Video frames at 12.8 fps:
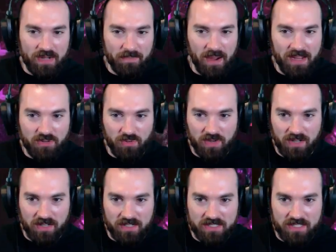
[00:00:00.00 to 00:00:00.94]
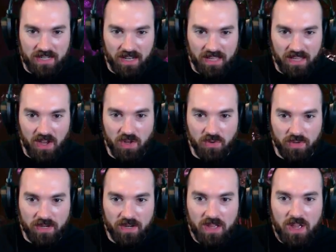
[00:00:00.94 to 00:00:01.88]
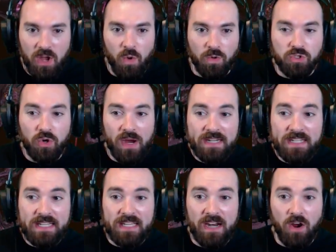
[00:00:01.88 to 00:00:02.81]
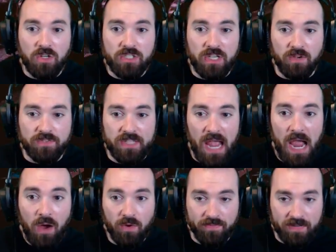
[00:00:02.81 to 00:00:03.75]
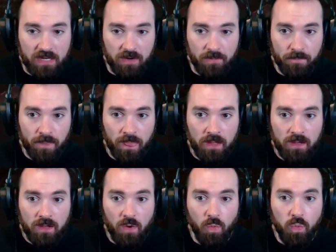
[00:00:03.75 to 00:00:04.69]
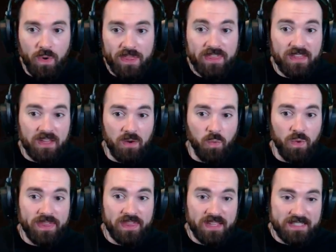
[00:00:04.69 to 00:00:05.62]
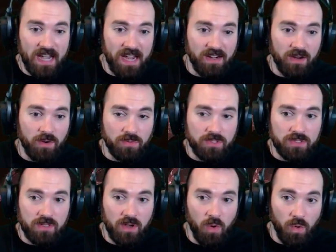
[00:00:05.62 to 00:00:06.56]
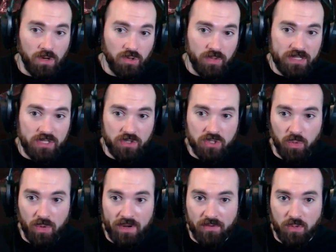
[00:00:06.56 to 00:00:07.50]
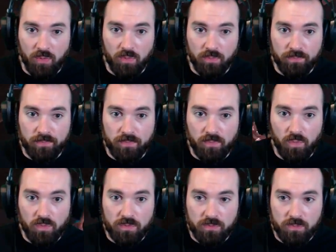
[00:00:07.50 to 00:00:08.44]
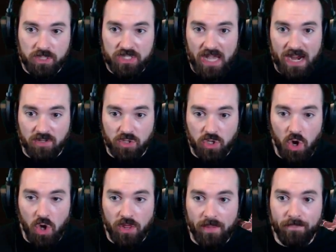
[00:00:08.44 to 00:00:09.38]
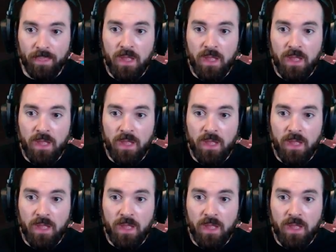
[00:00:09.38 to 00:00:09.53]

My adrenaline is at like 100. We're trying to get ourselves out of here with the, with the dinos or creatures or whatever you desire to call them.